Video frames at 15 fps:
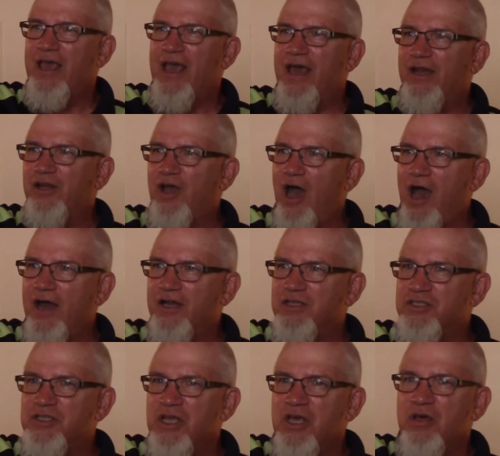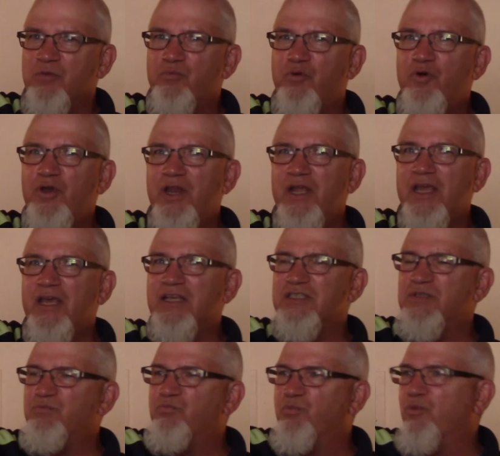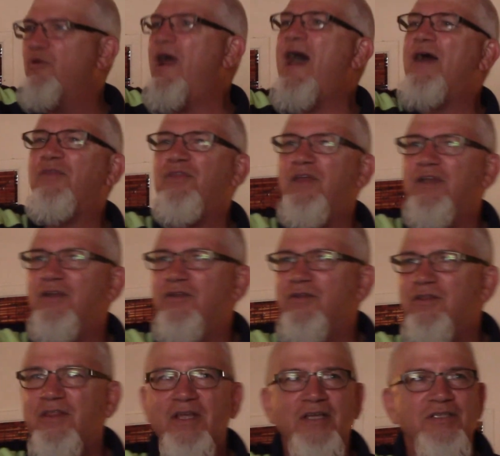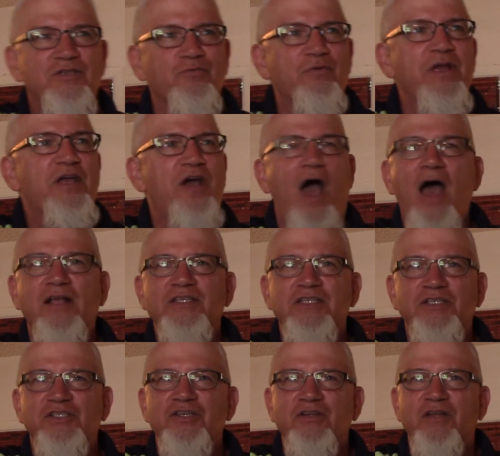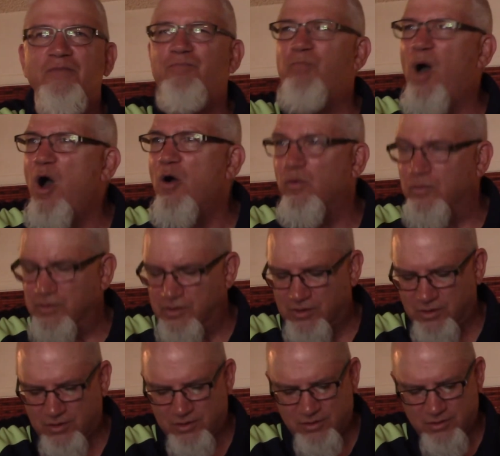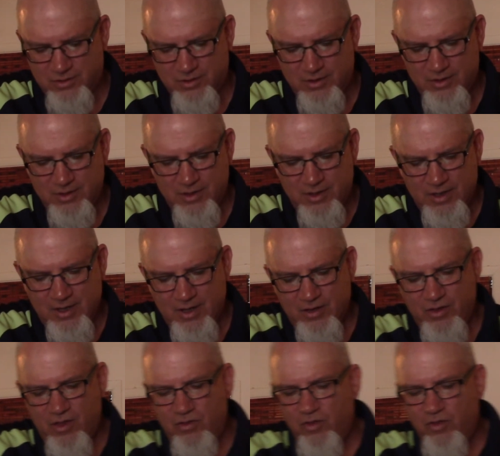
and God is putting his breath into these reconstituted bones. The,